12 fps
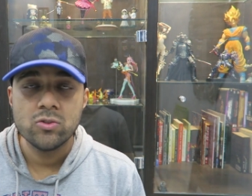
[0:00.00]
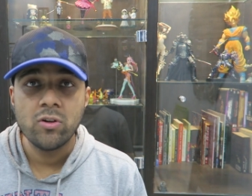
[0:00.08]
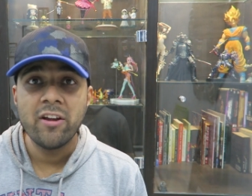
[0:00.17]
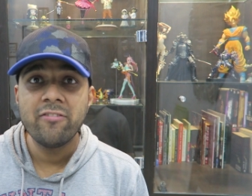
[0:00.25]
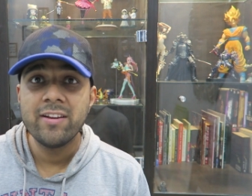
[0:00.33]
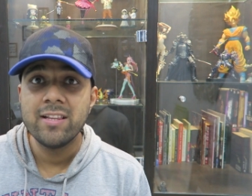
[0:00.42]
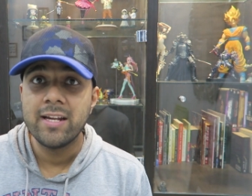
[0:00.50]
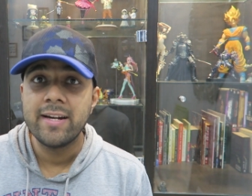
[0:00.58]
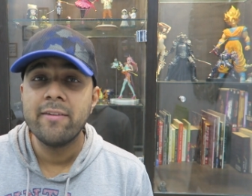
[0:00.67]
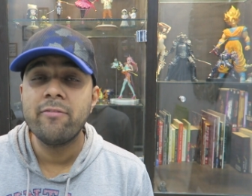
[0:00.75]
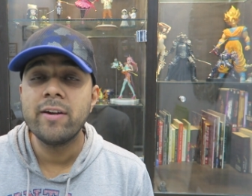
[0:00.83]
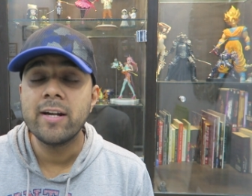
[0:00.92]
So I feel that
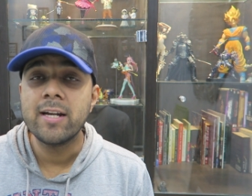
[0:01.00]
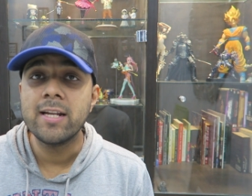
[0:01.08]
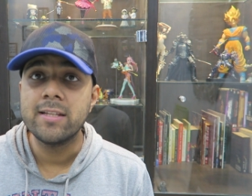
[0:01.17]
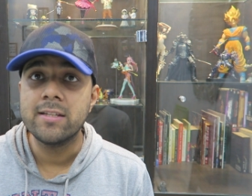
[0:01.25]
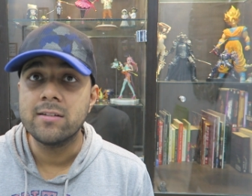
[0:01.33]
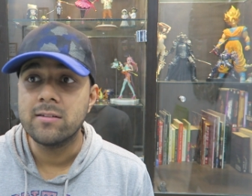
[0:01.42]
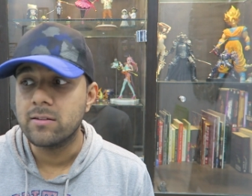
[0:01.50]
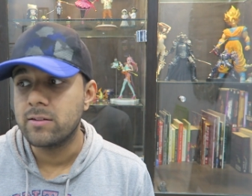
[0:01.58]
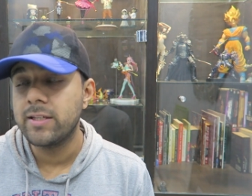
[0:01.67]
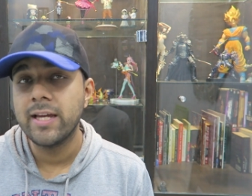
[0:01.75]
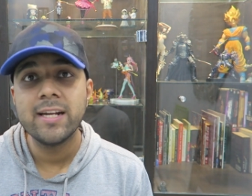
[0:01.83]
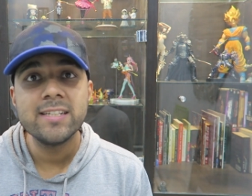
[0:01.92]
definitely the
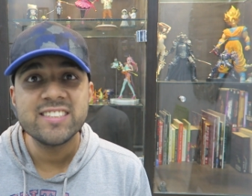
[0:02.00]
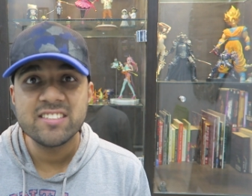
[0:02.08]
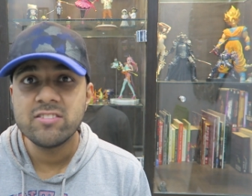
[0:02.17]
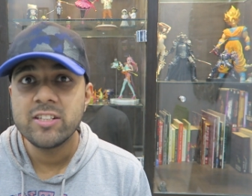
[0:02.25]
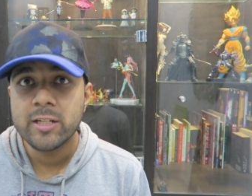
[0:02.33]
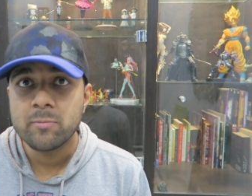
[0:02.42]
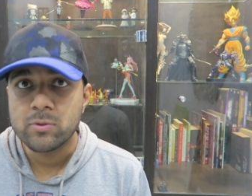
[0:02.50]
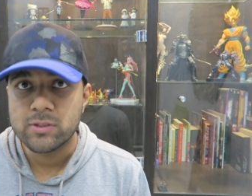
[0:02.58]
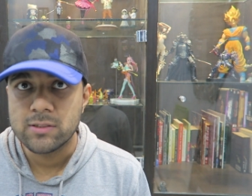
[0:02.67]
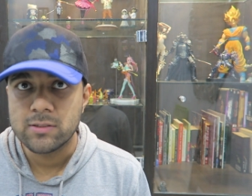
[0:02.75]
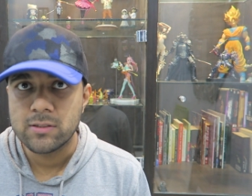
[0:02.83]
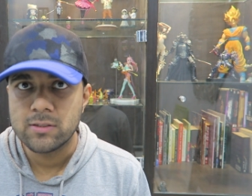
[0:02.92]
Kirin 710
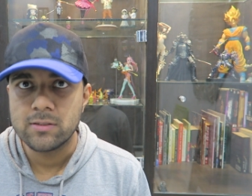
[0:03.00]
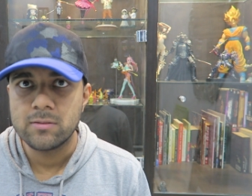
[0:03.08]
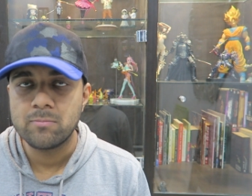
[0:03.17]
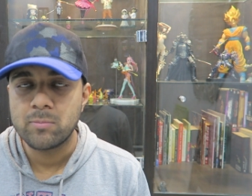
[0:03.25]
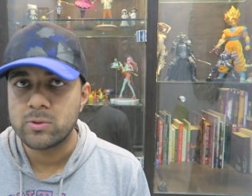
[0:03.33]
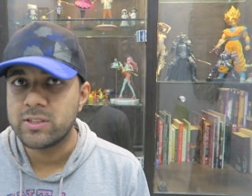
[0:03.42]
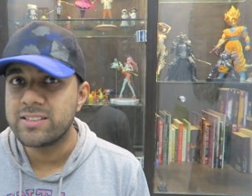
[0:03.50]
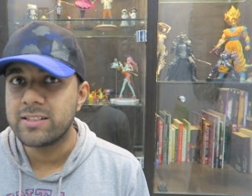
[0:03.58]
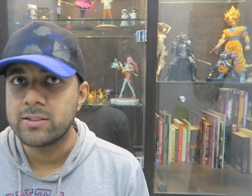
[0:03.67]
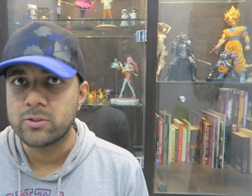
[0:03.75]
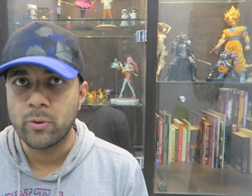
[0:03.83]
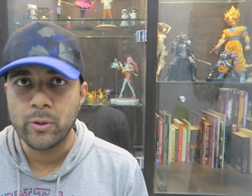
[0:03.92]
processor
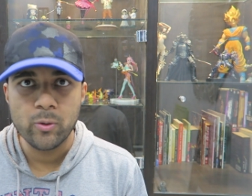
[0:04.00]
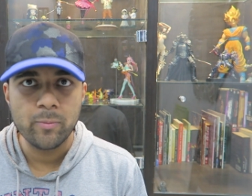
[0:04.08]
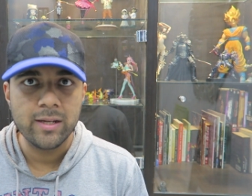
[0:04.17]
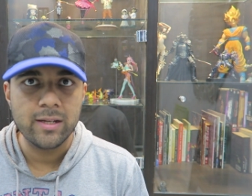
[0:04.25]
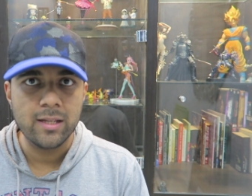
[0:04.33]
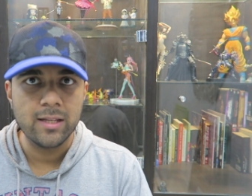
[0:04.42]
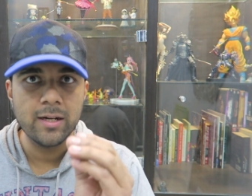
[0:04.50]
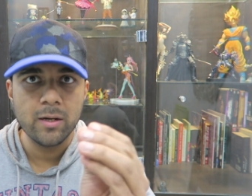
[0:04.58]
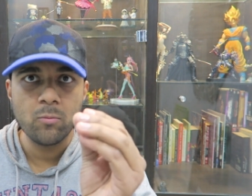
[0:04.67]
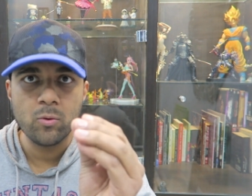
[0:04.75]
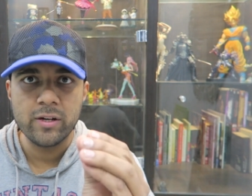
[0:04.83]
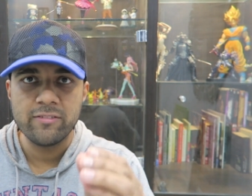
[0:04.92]
is going to be a
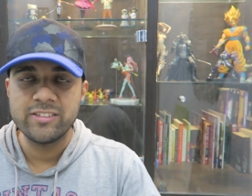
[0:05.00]
little more